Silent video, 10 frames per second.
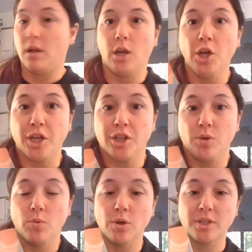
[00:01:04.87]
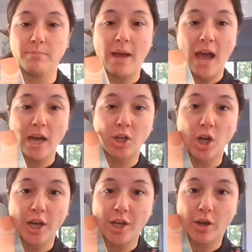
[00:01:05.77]
Look in the water, Ma,
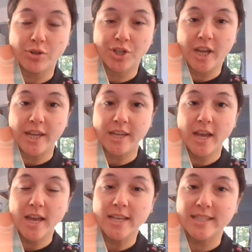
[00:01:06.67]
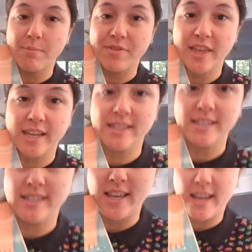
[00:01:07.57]
golly oh gee, something in the
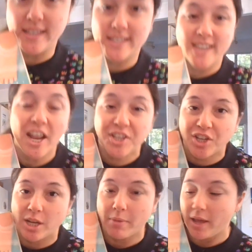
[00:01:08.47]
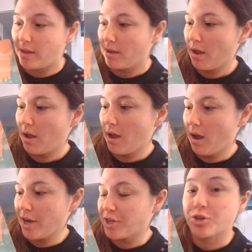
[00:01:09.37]
sea is touching me.
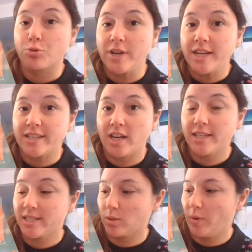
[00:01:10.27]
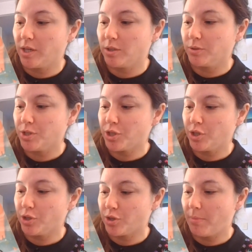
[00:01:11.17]
I shrieked and I squealed and
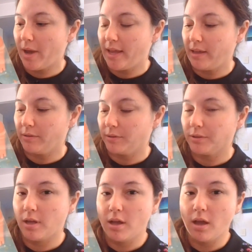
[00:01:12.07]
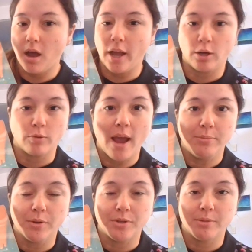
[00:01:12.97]
turned on my heel. I
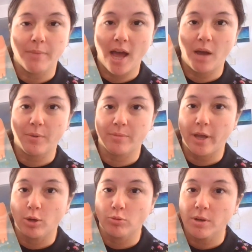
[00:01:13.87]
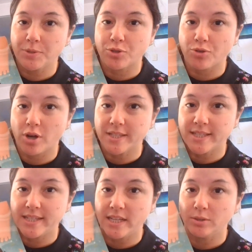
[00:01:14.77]
grabbed onto Ma with my grip strong as
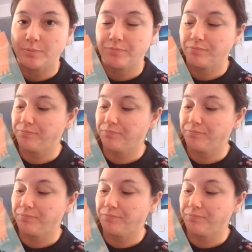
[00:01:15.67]
steel.